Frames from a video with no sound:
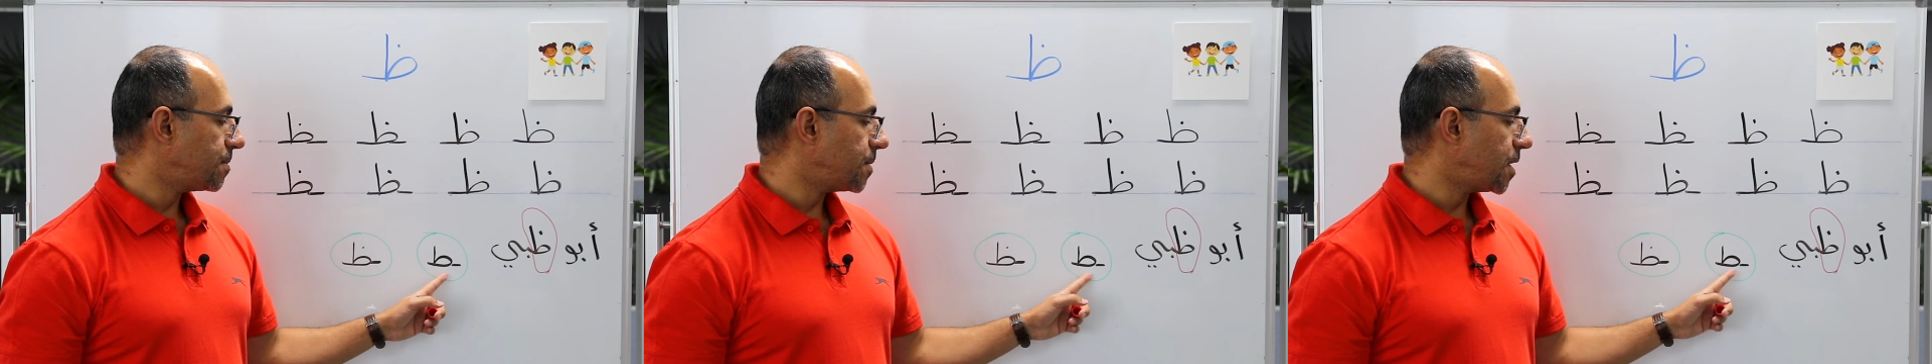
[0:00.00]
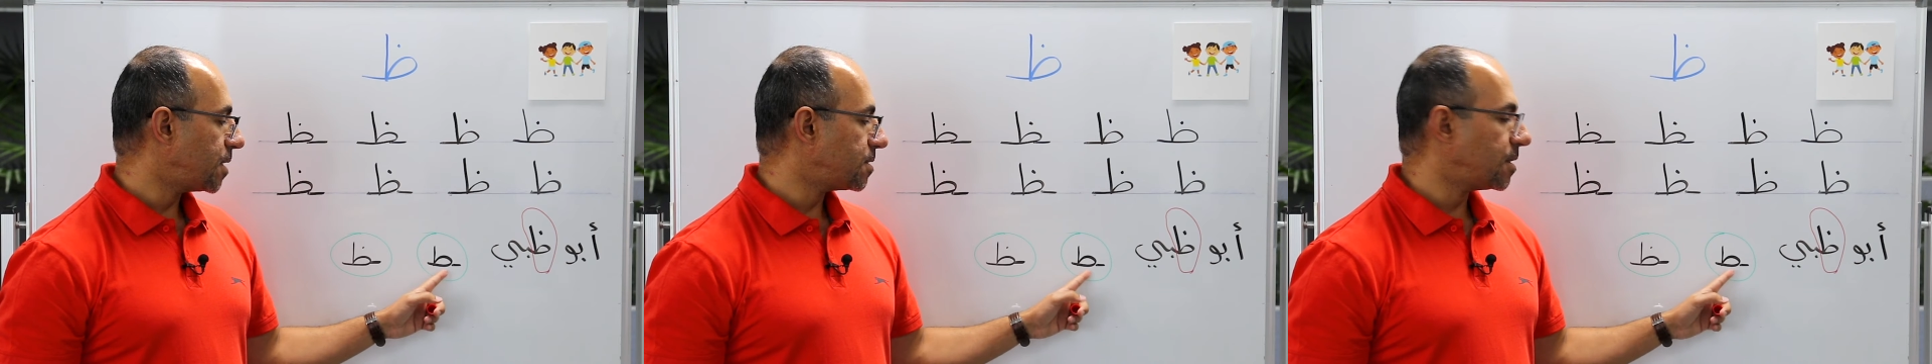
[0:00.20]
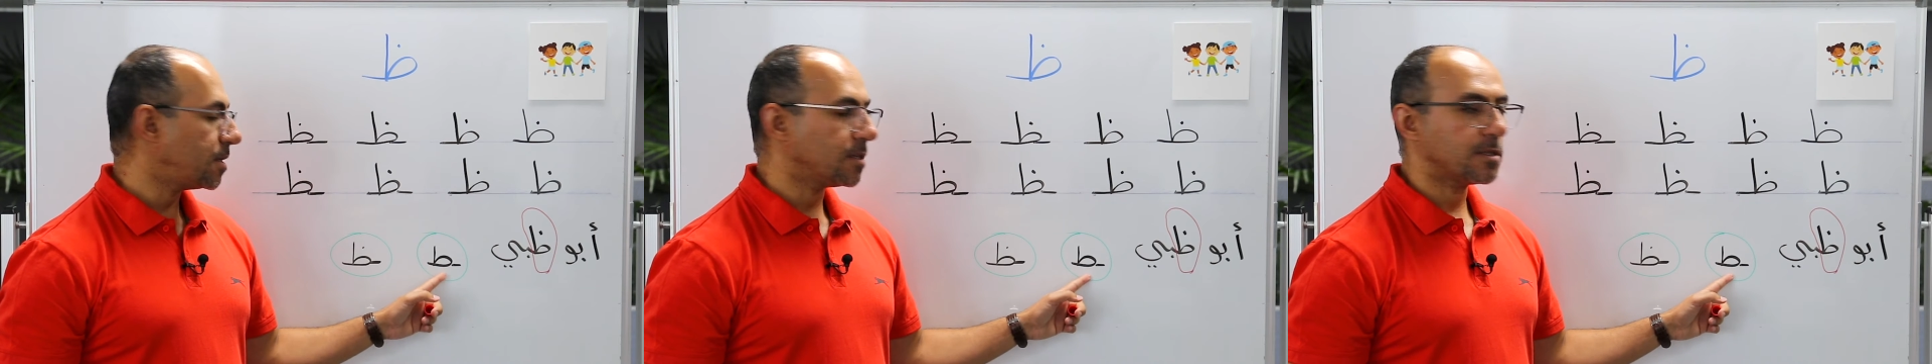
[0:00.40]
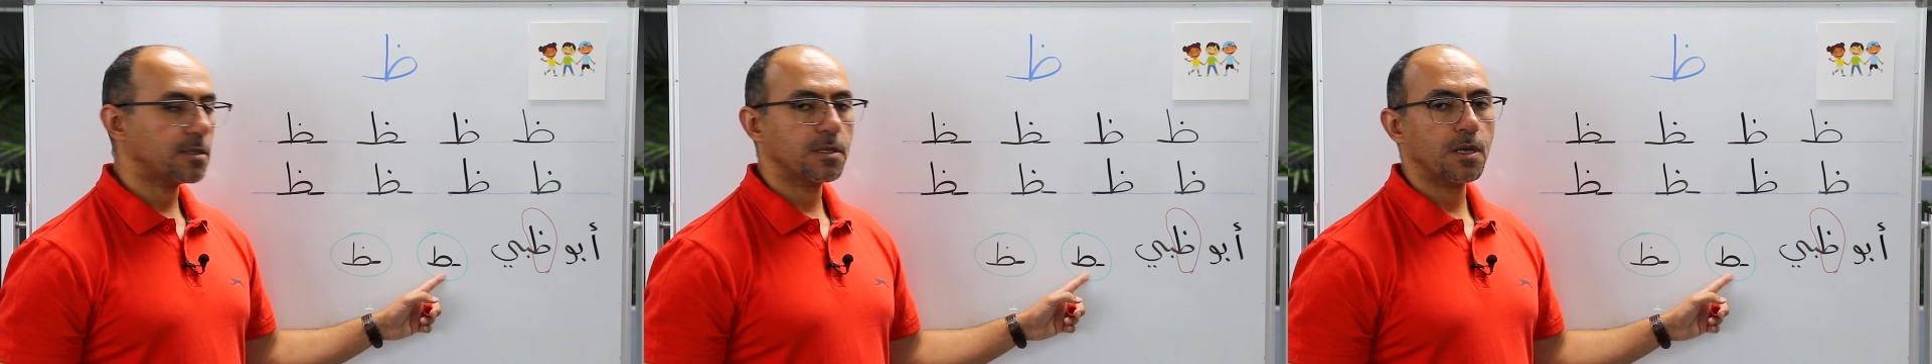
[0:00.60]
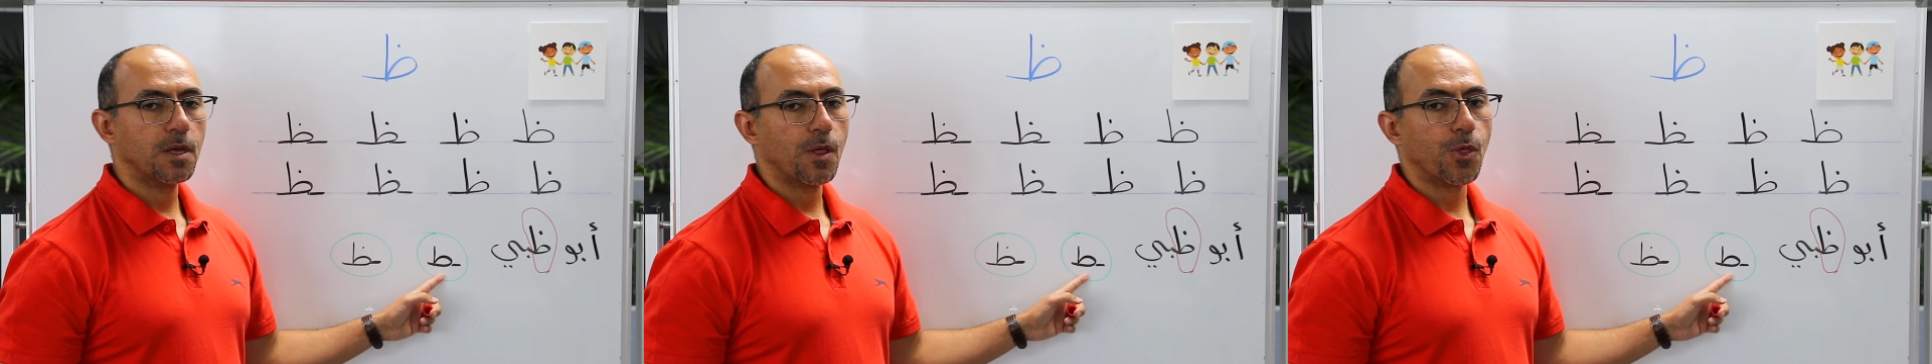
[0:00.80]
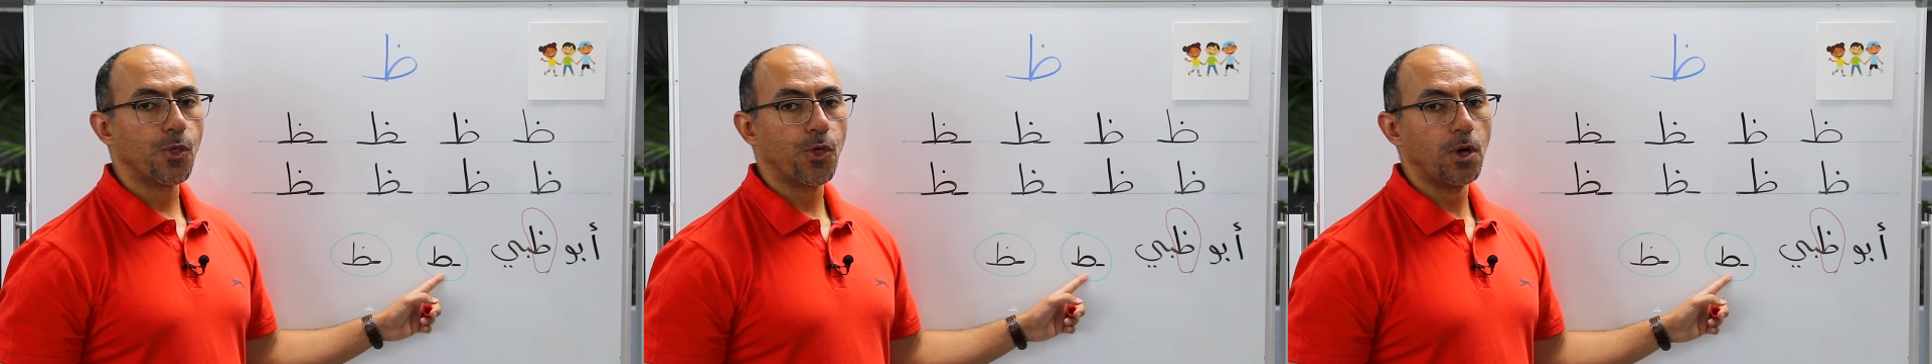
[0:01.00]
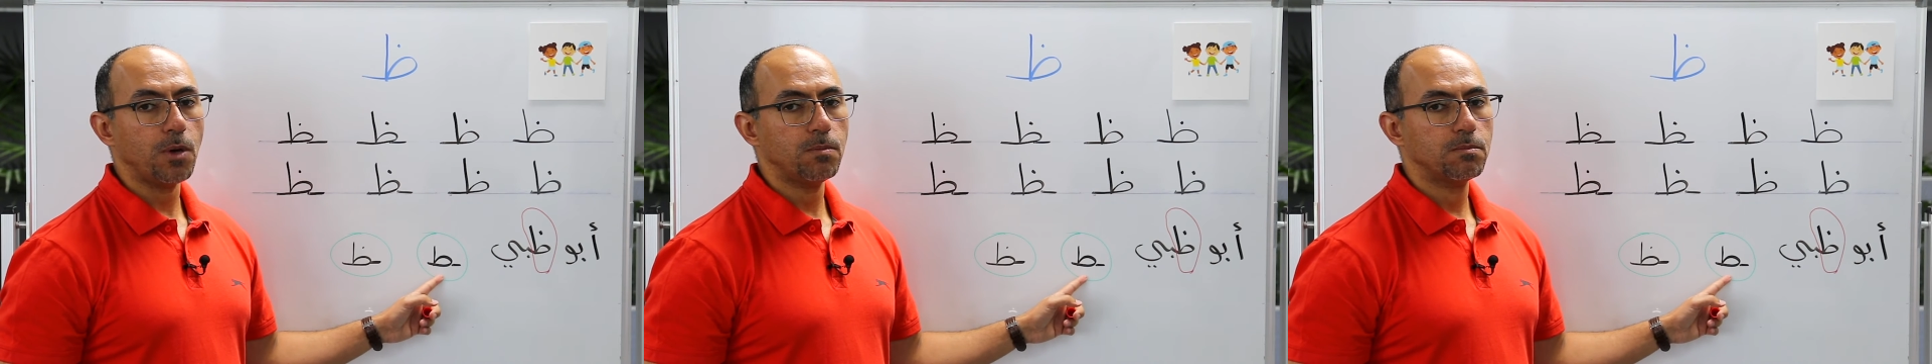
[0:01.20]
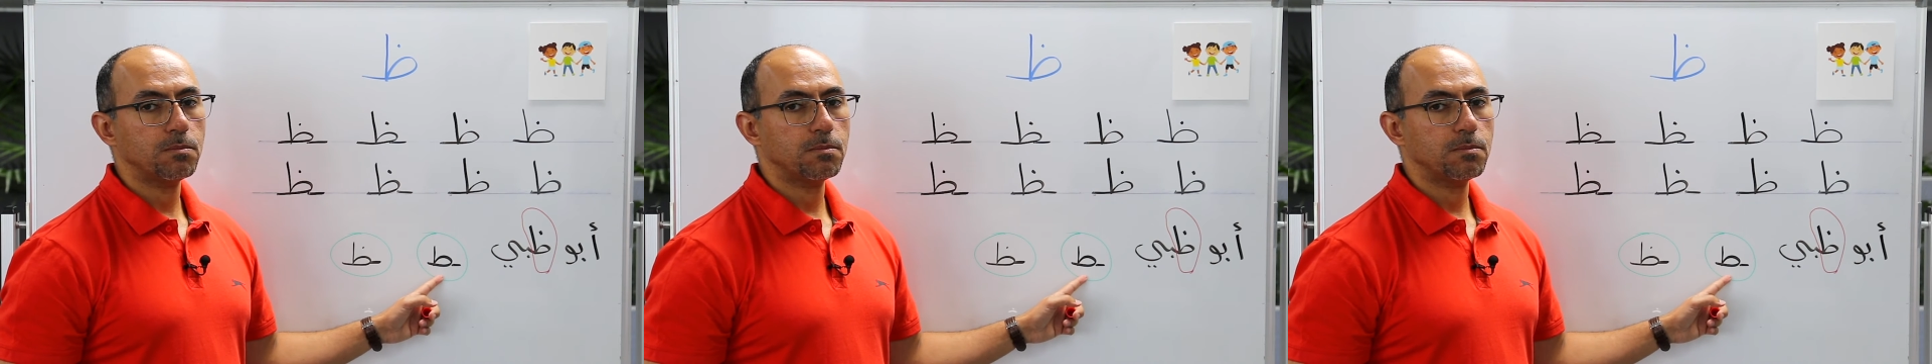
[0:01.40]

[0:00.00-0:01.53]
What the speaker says: Is this the?